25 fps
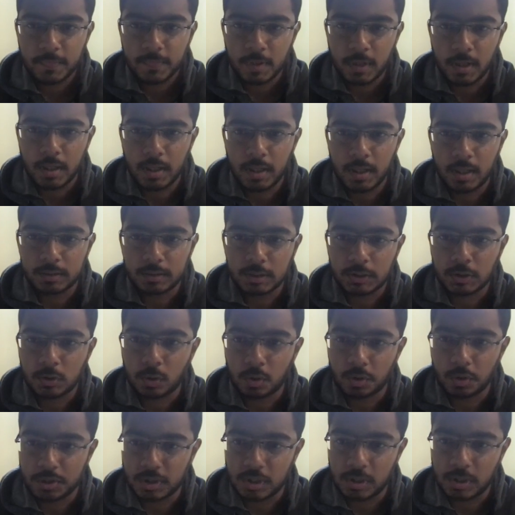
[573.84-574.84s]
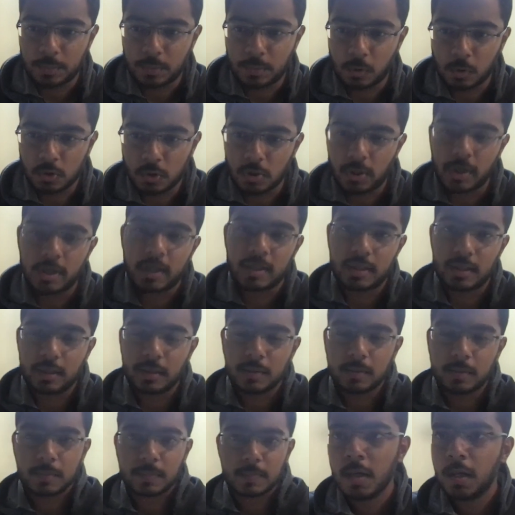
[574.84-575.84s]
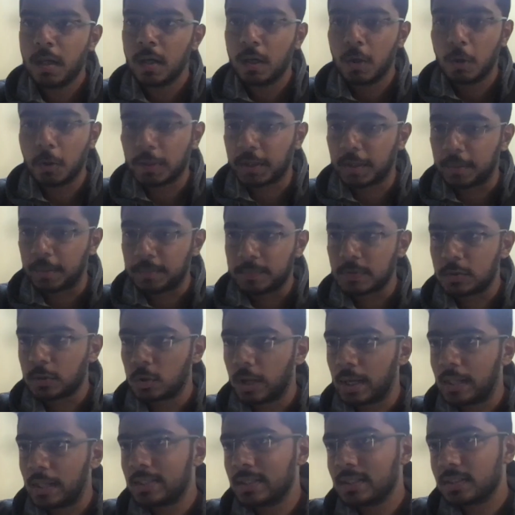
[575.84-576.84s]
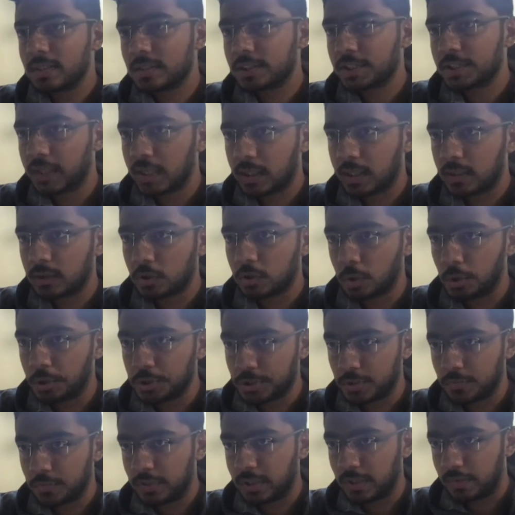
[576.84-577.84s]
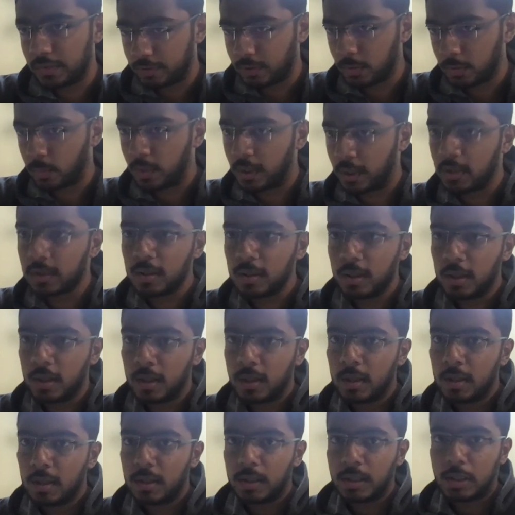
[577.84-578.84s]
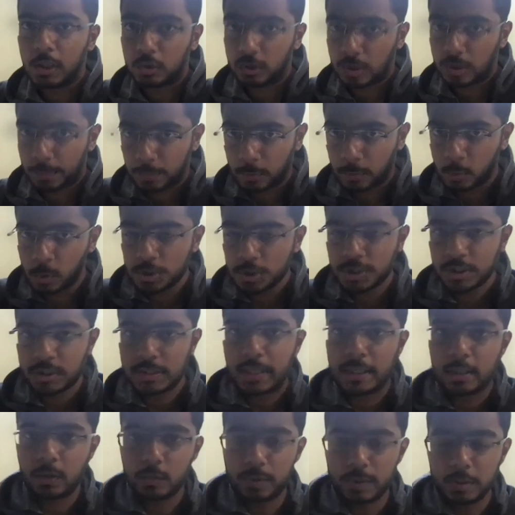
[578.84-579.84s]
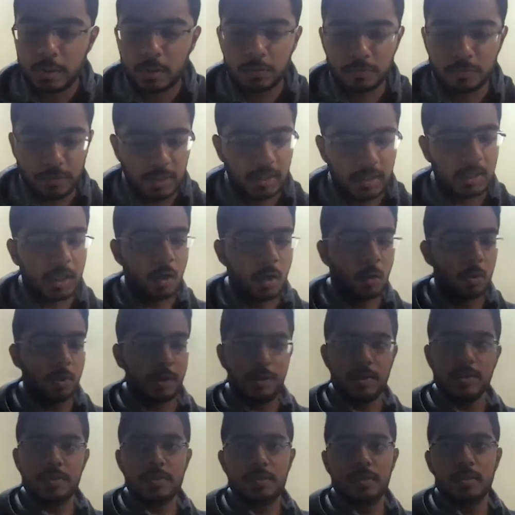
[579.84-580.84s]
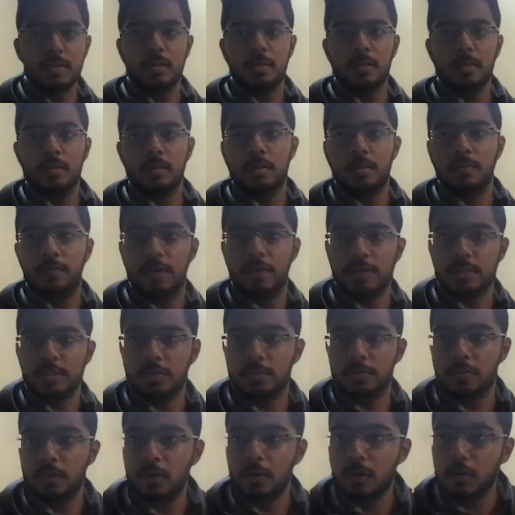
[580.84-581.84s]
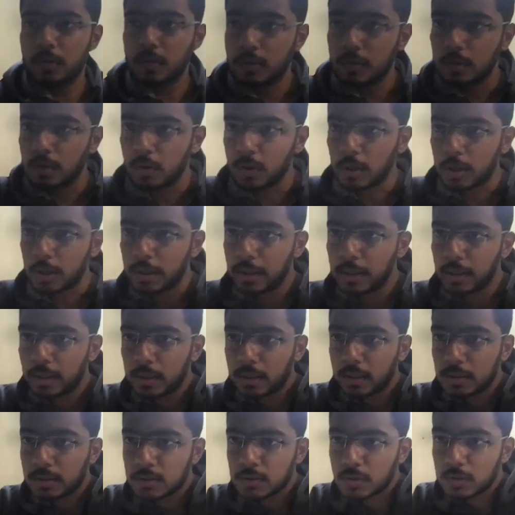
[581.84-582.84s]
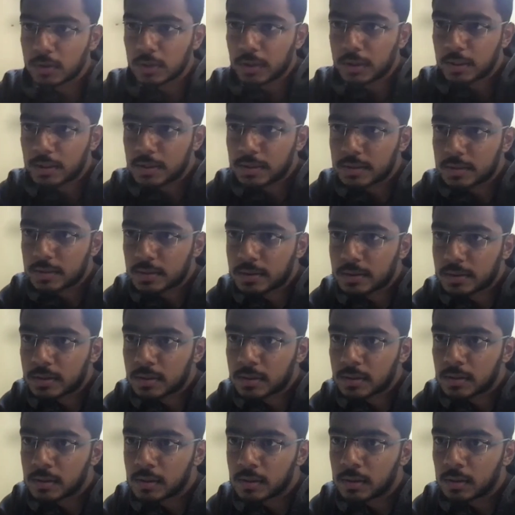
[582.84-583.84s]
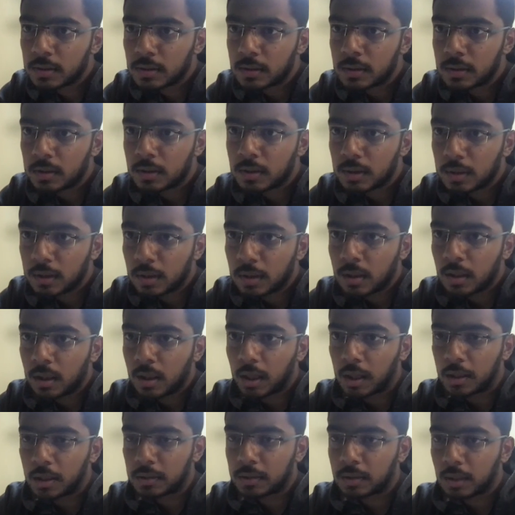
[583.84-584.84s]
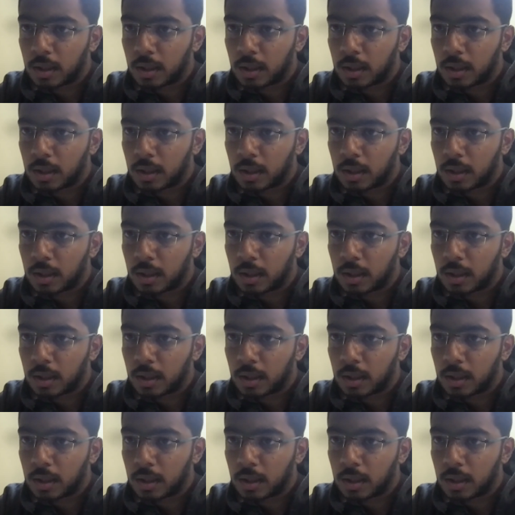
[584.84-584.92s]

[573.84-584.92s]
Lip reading: the solution approach or anything. Okay, so I'll just share a solution with everyone. Now the approach that you need to figure out is, first of all, okay, so there is I